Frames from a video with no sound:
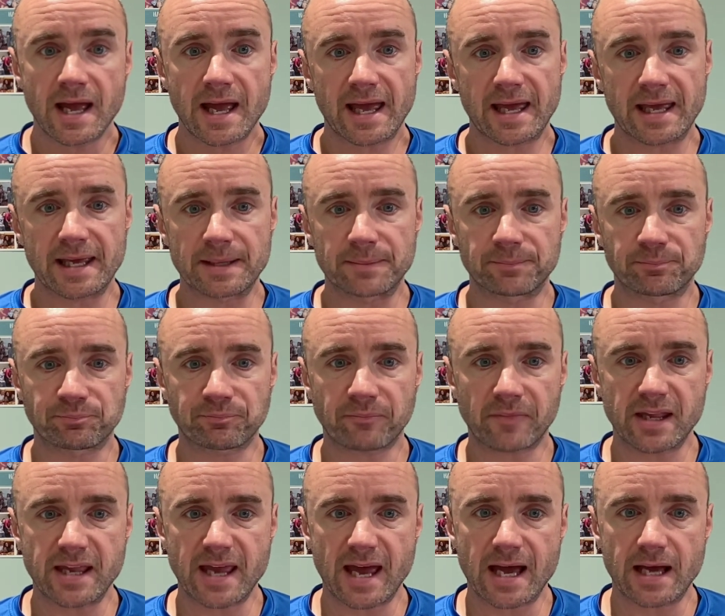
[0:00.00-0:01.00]

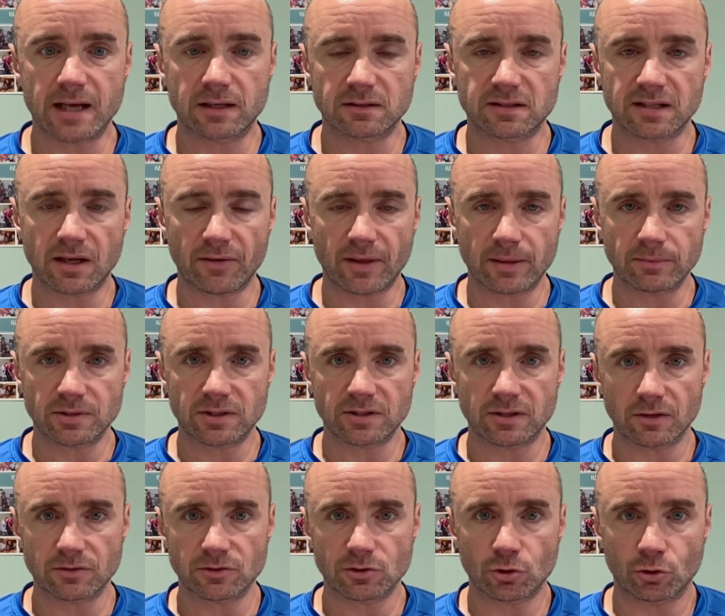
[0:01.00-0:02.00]
Southampton
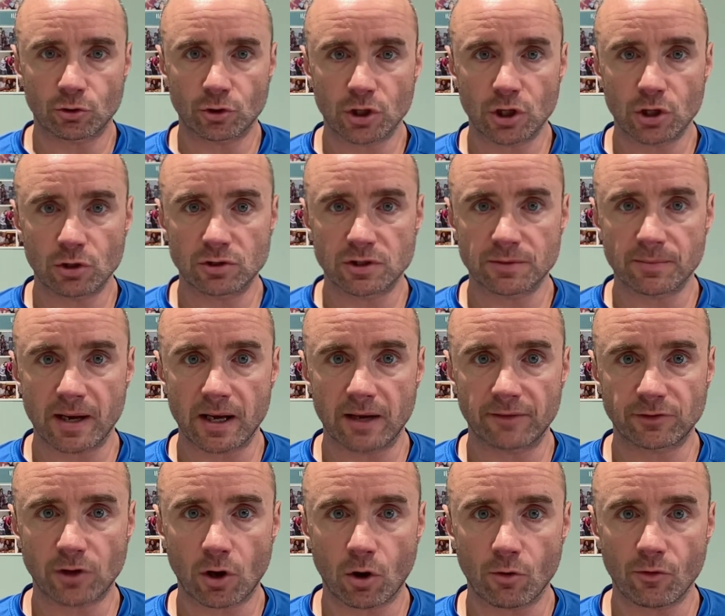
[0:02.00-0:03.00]
don't score a huge amount
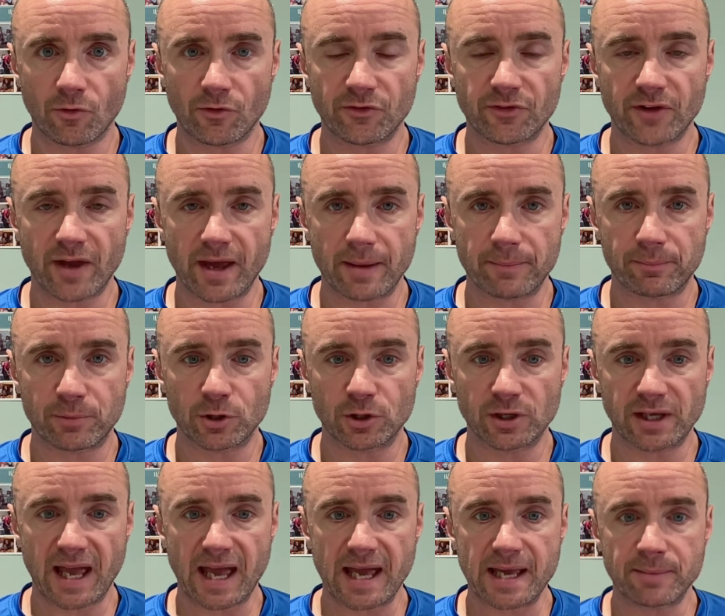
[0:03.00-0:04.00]
of goals per
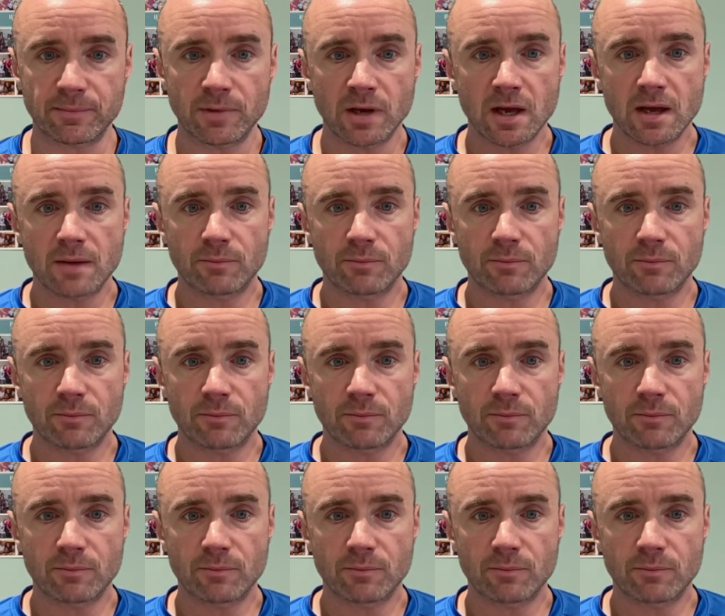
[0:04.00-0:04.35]
game.